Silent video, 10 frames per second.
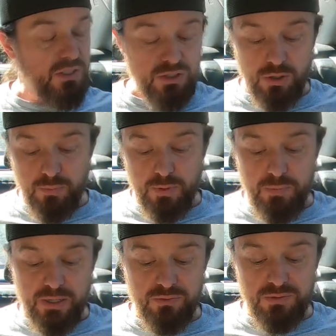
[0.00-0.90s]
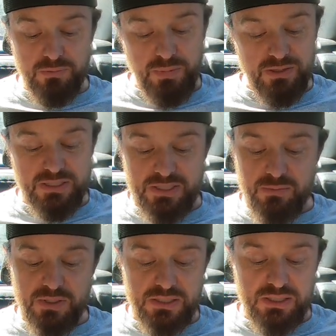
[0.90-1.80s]
as Carmel Mountain, about the
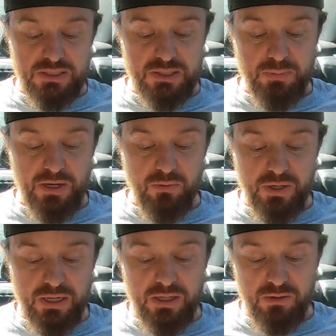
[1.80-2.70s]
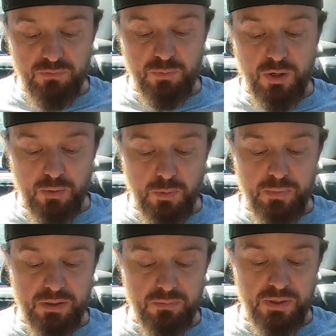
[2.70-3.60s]
same distance as Poway, and then from Carmel
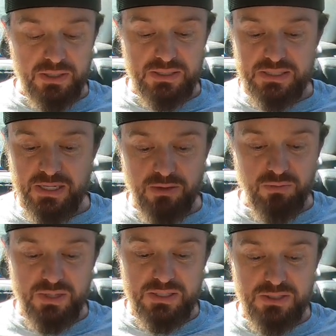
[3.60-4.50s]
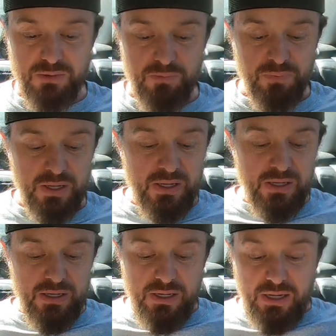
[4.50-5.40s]
Mountain back to Sand 3. So
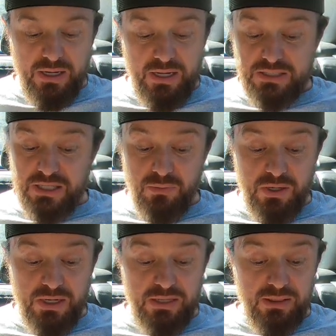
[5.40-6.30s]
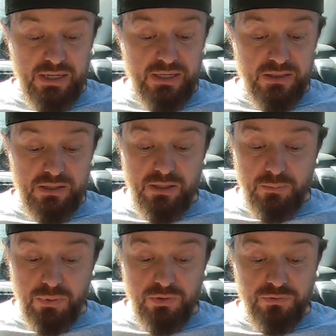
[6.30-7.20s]
I'll tell you what, I like the
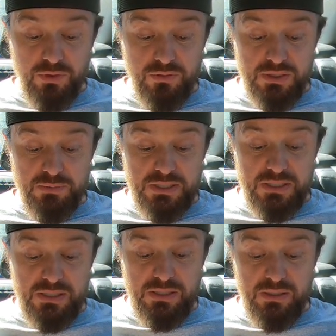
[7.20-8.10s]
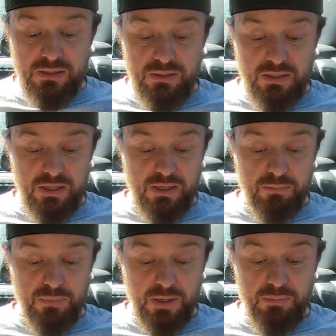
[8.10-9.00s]
number of loads I'm seeing.
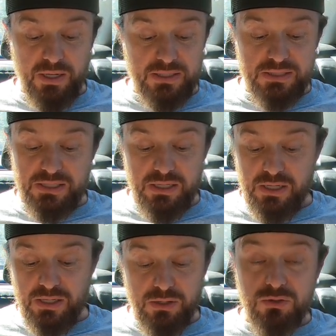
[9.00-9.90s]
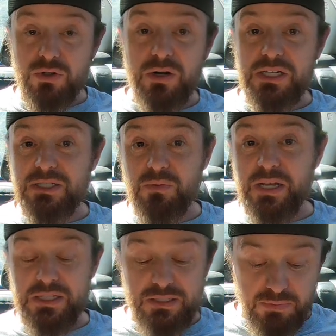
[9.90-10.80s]
I'm not seeing any of those crazy
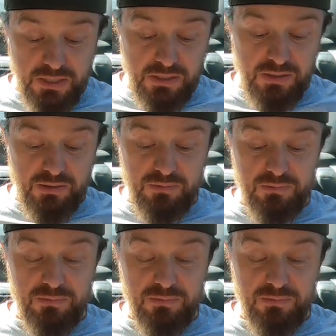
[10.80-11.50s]
rates. I mean,